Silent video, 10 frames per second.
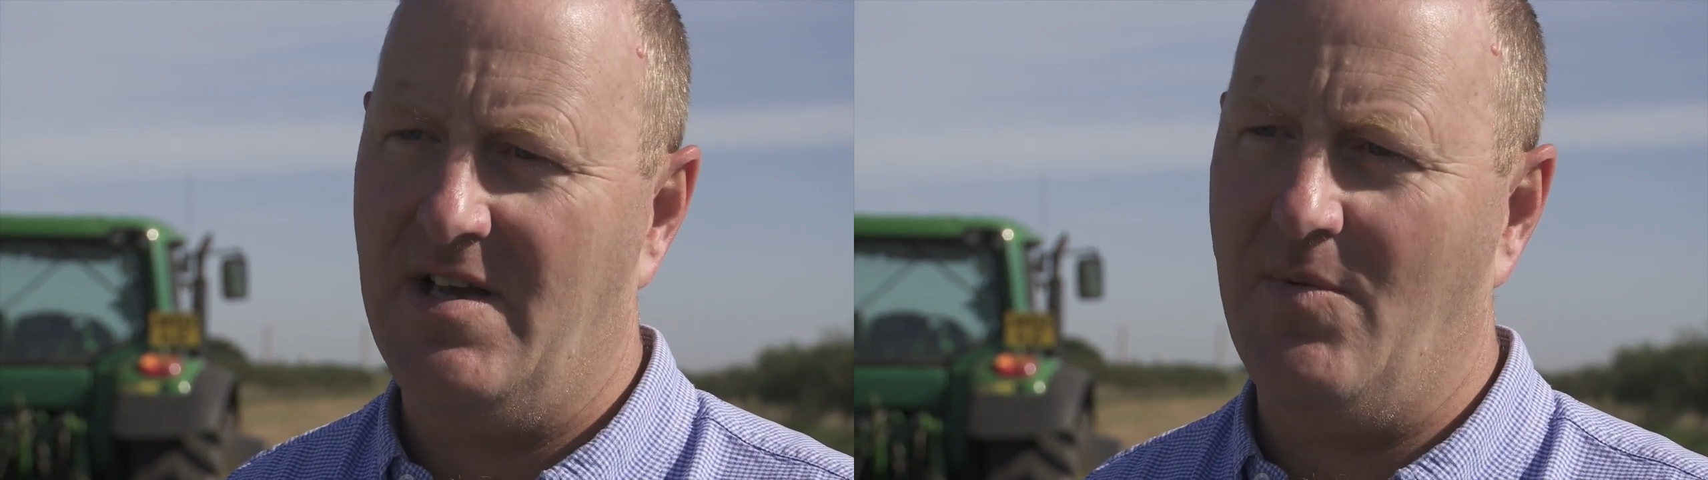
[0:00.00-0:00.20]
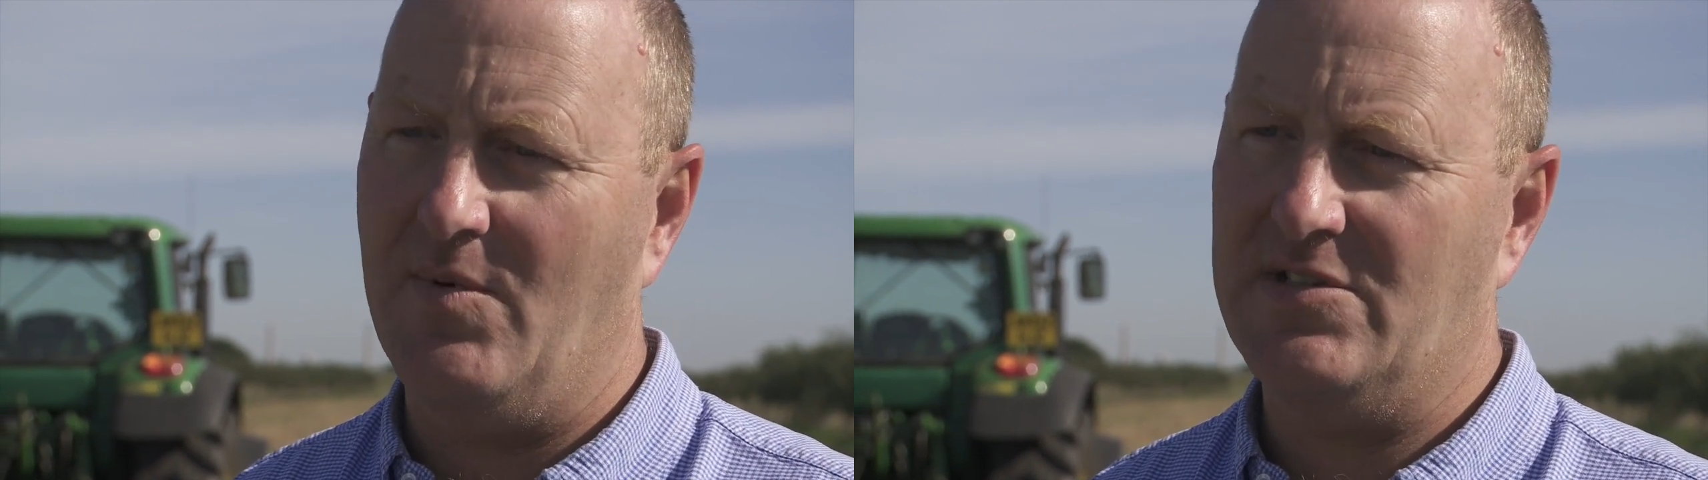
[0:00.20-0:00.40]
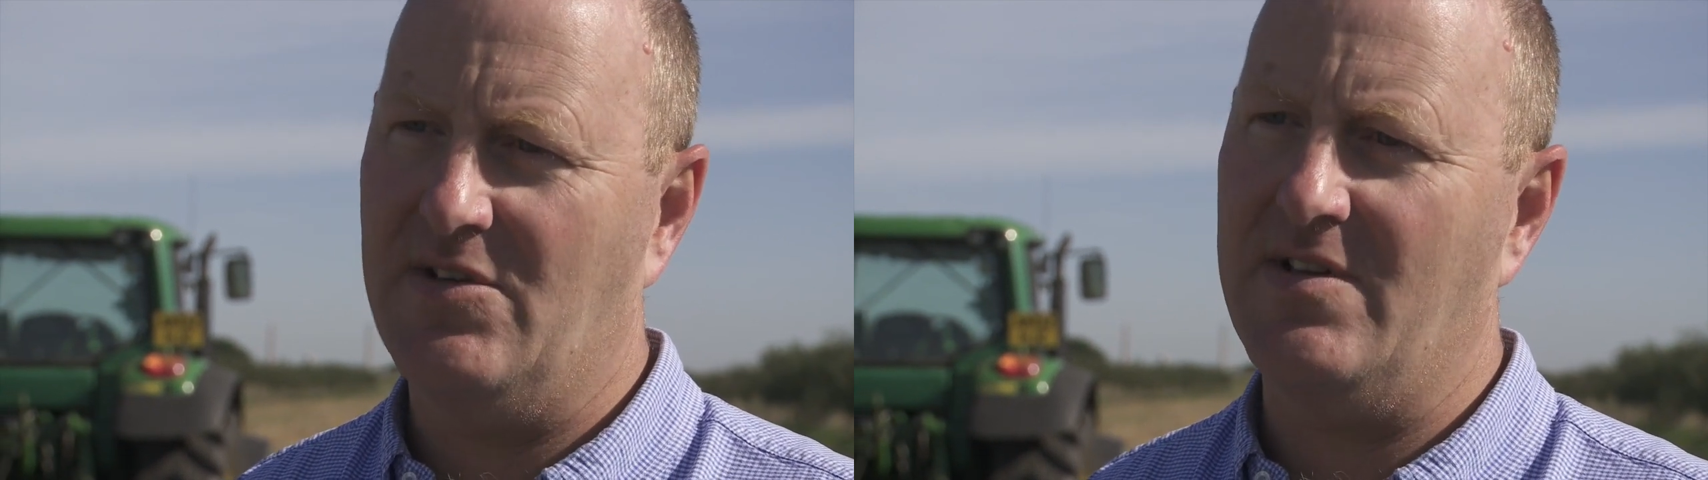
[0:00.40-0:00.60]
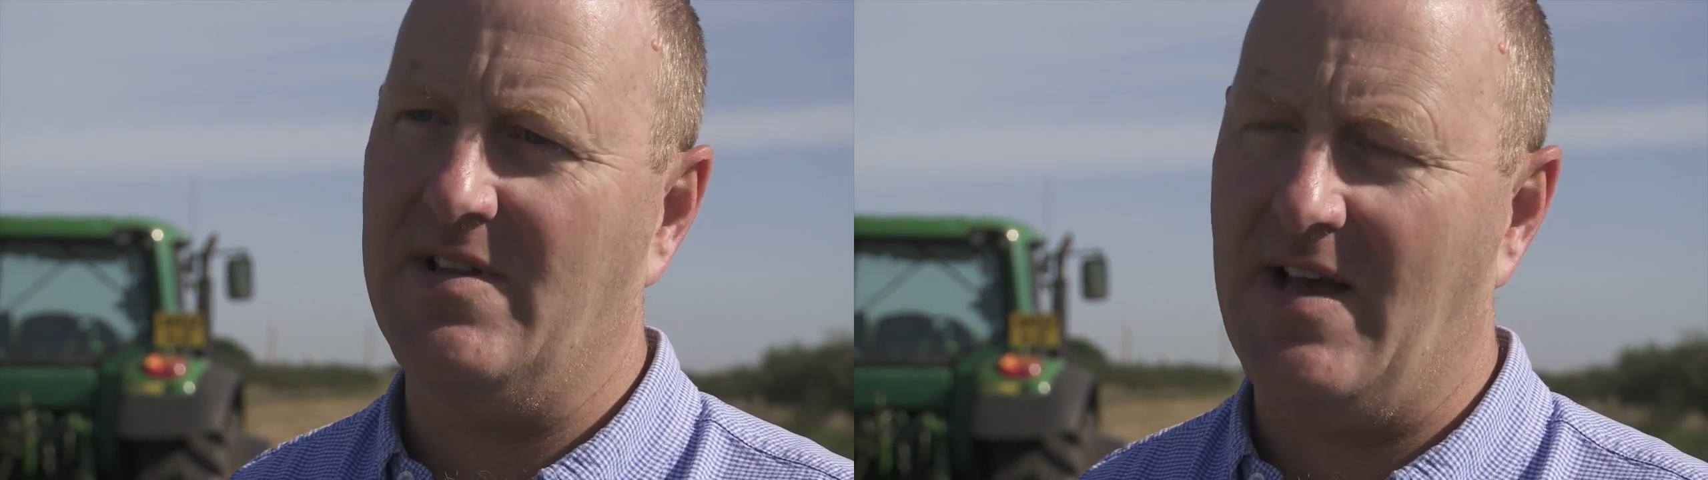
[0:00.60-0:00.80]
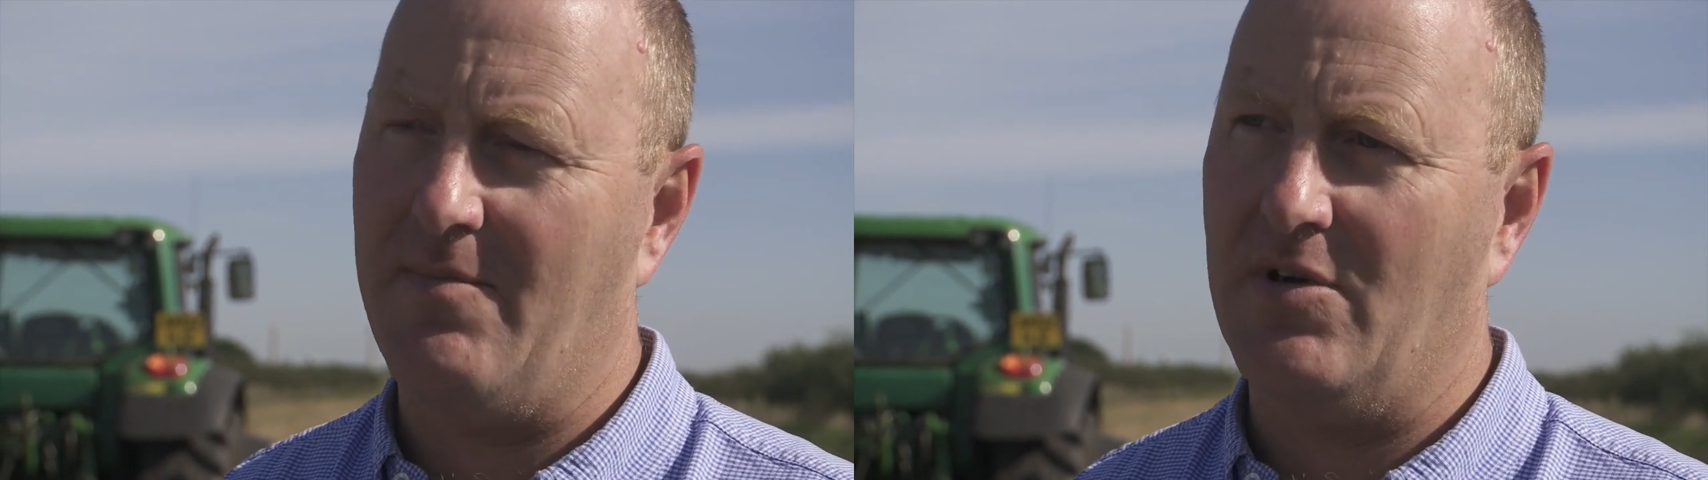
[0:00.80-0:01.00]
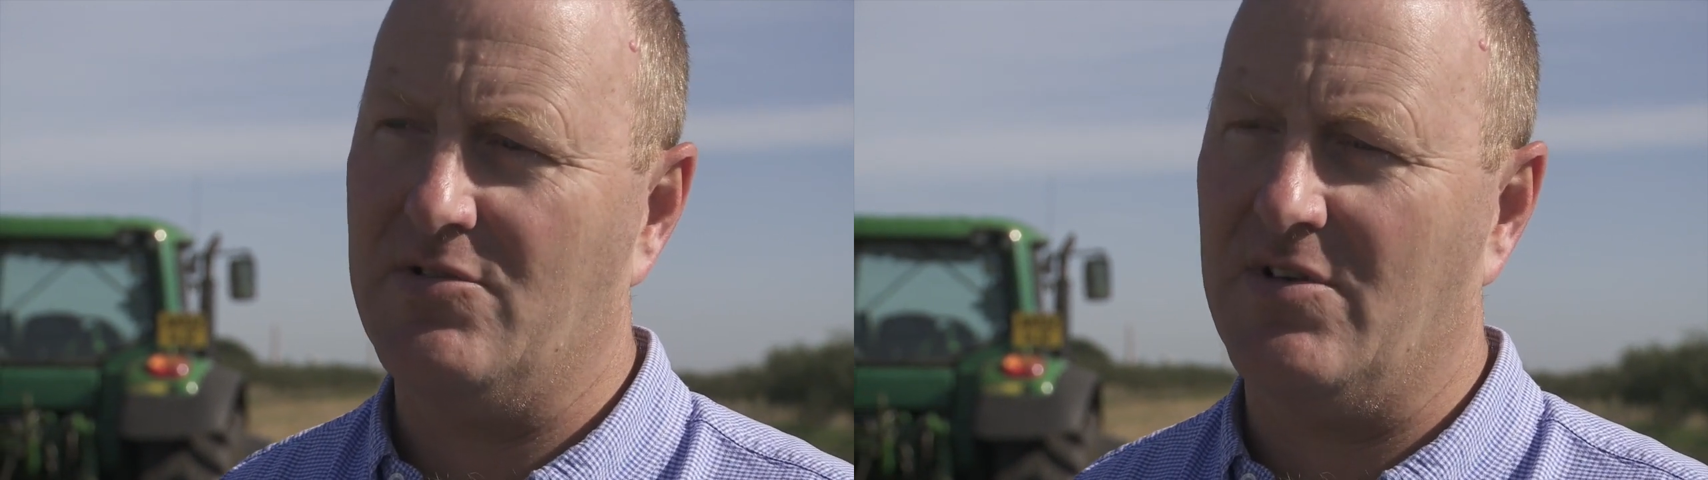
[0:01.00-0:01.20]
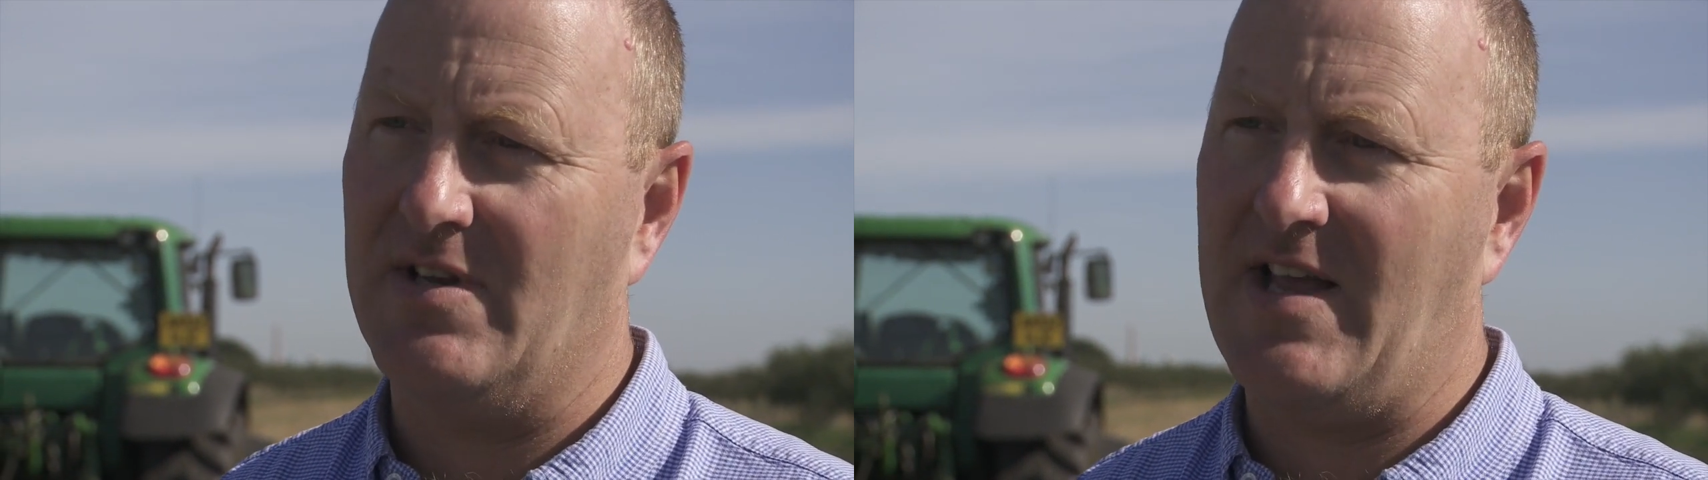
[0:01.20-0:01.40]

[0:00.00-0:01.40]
and we're doing that by trying to